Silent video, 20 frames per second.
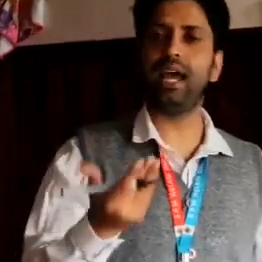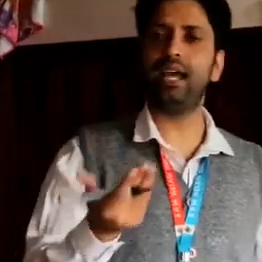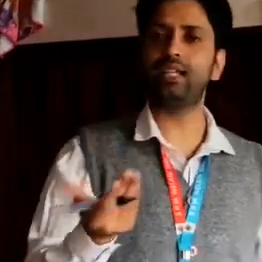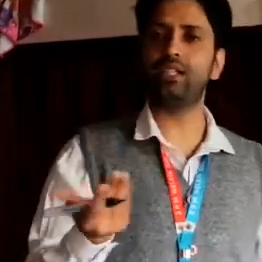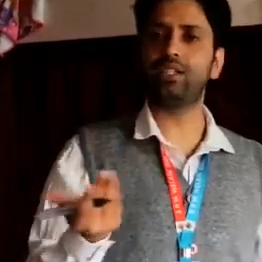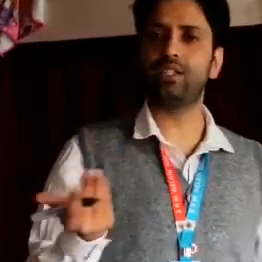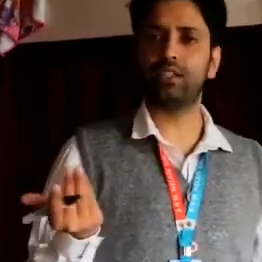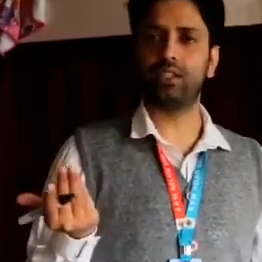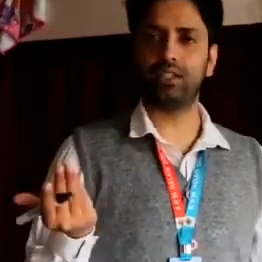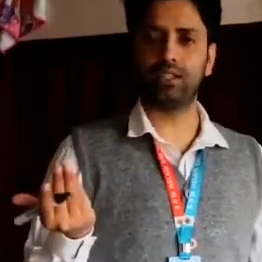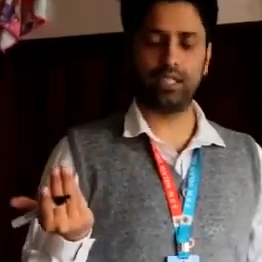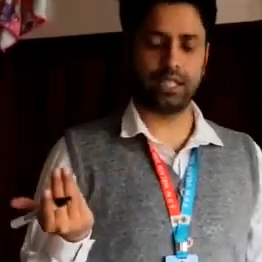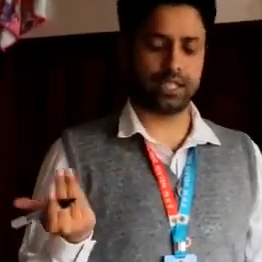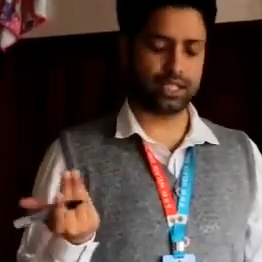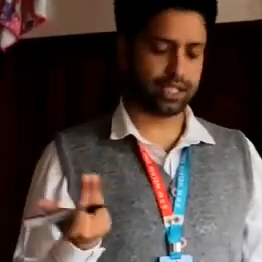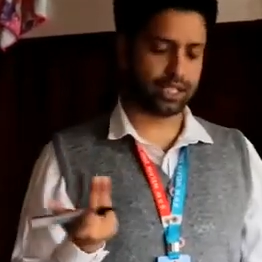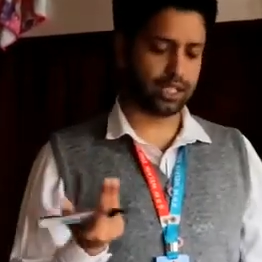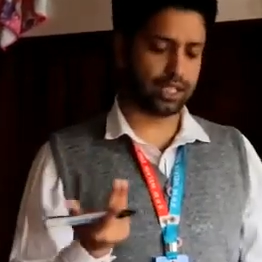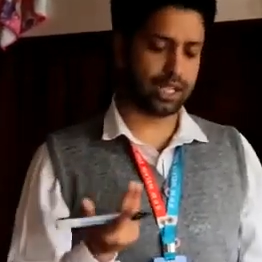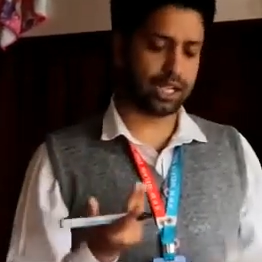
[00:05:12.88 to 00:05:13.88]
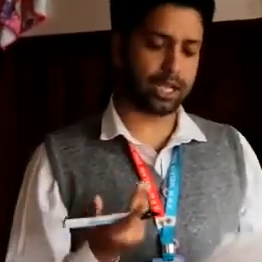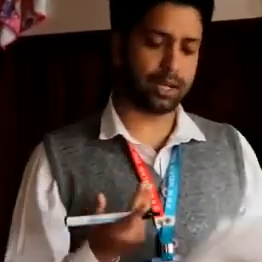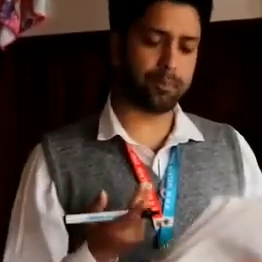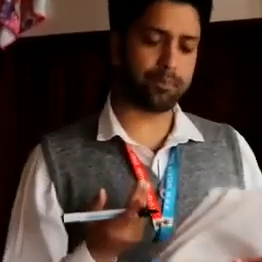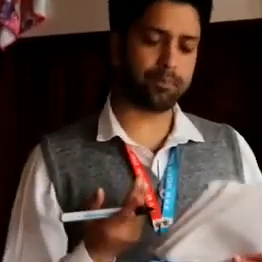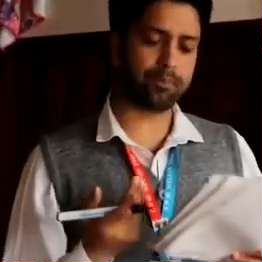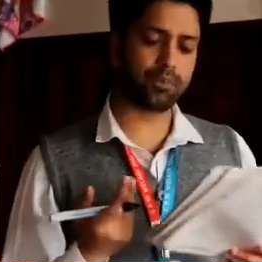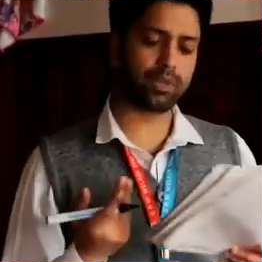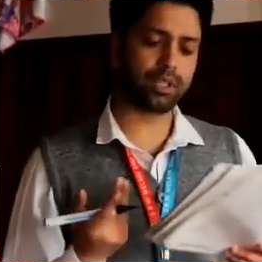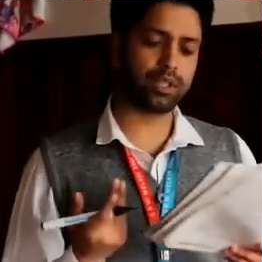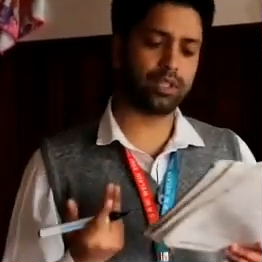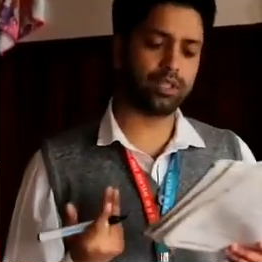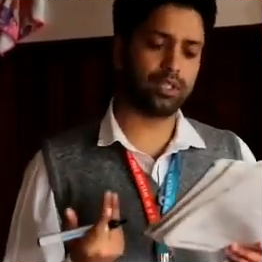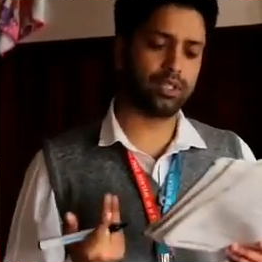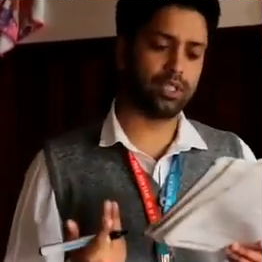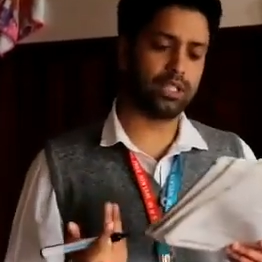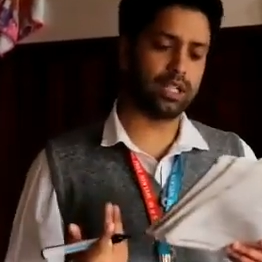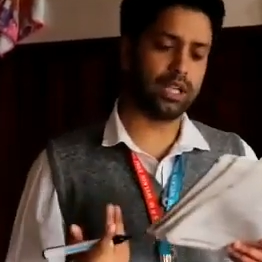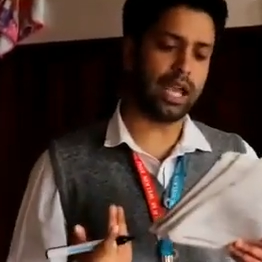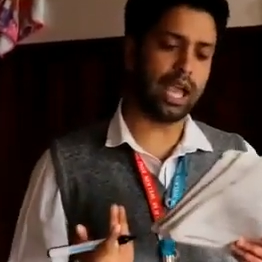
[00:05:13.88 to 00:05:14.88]
as this
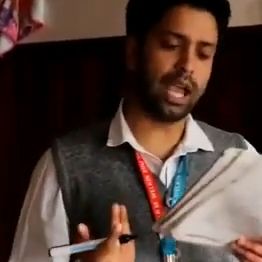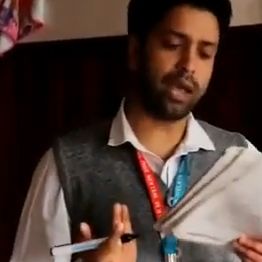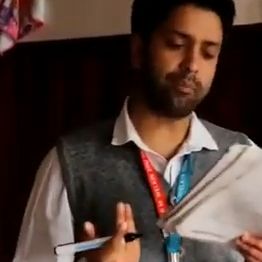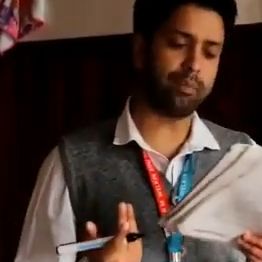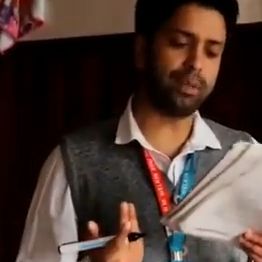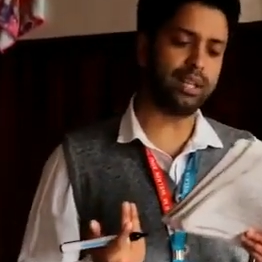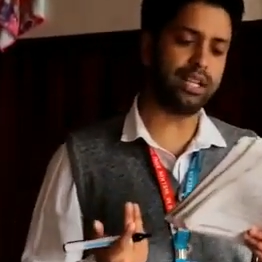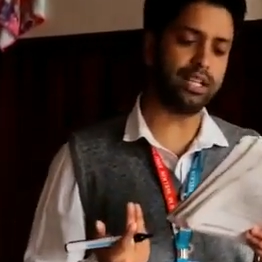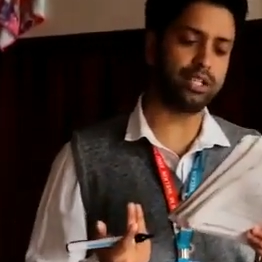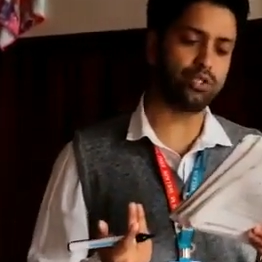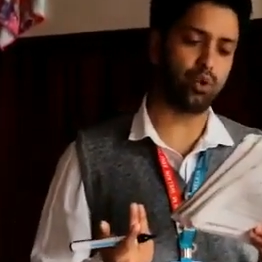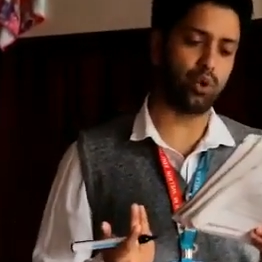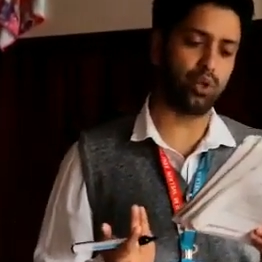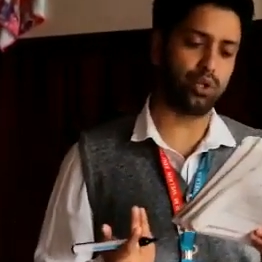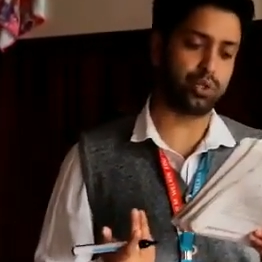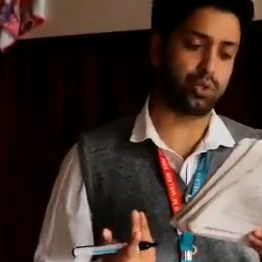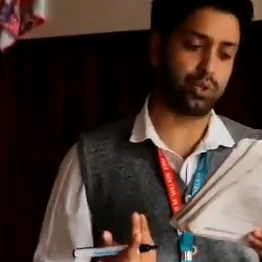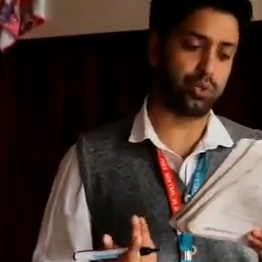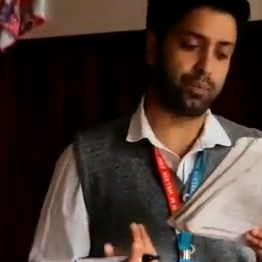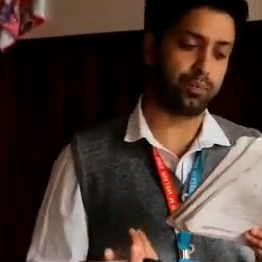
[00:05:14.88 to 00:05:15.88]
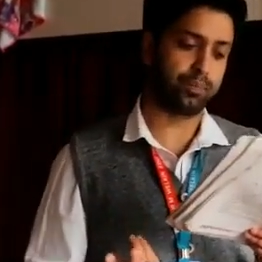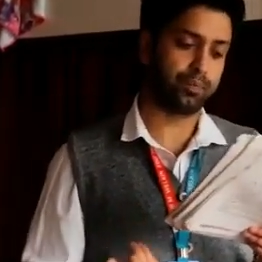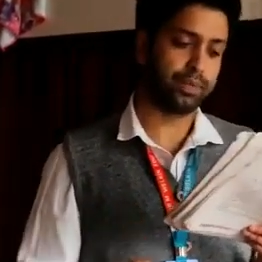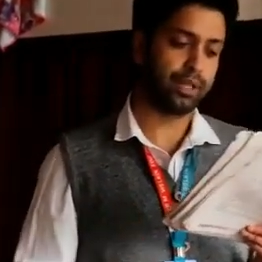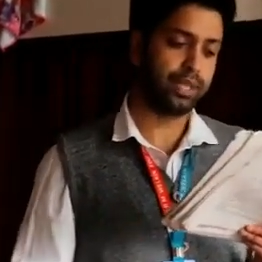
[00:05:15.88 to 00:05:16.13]
happiness also.